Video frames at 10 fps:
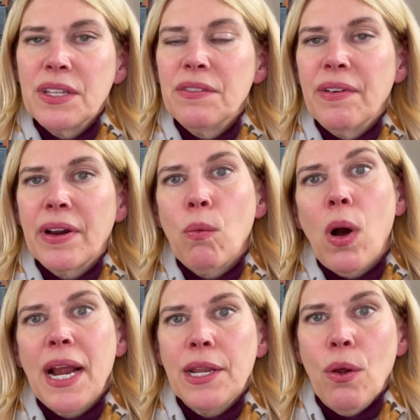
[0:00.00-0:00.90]
It's very
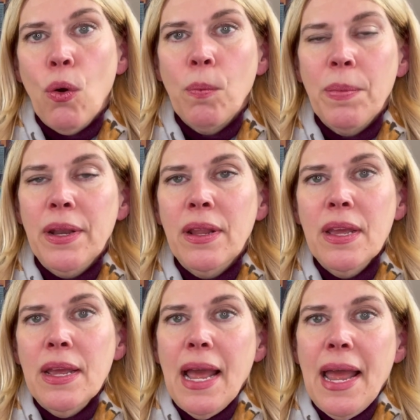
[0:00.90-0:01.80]
wide and open,
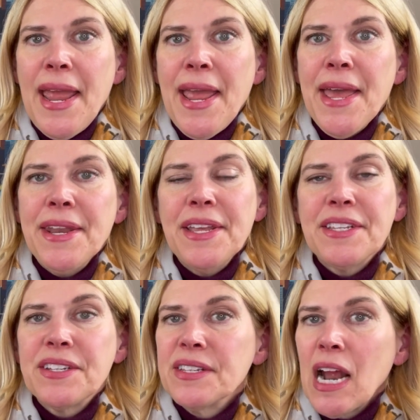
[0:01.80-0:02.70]
and
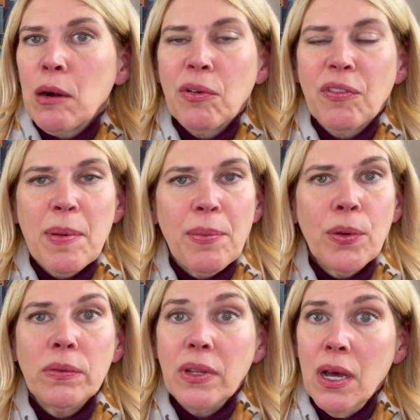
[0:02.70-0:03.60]
it's desirable for people
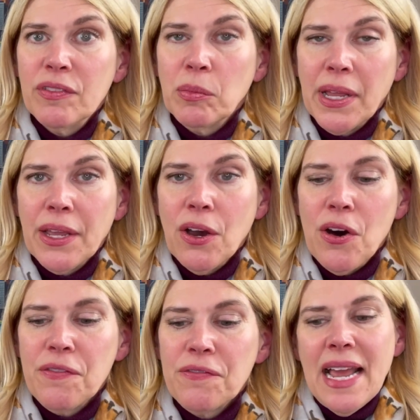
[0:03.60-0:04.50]
who love to play
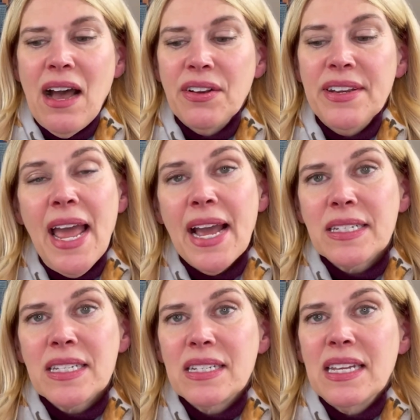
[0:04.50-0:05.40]
golf. Now,
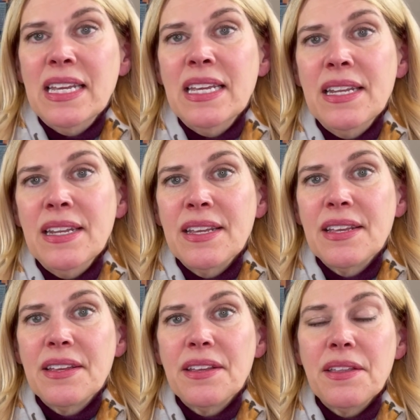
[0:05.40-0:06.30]
next in
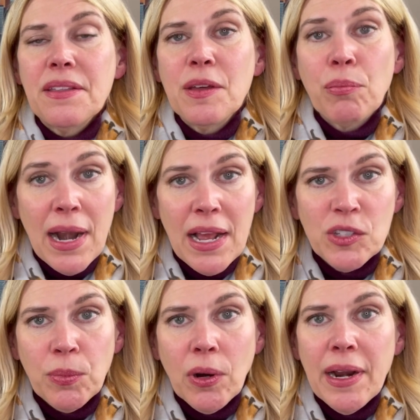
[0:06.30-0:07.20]
the
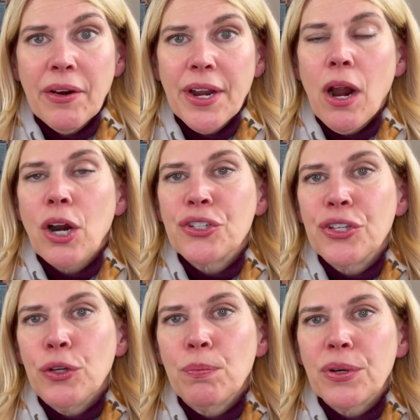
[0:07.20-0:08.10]
Brownsboro area are
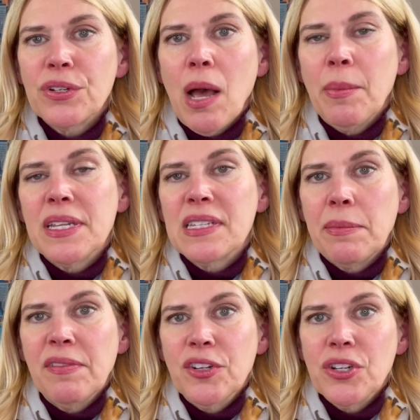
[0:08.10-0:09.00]
two predominant
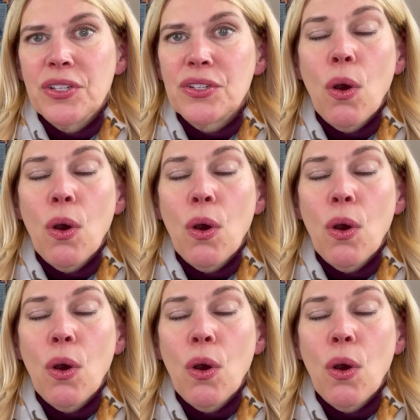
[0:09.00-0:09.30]
subdivisions.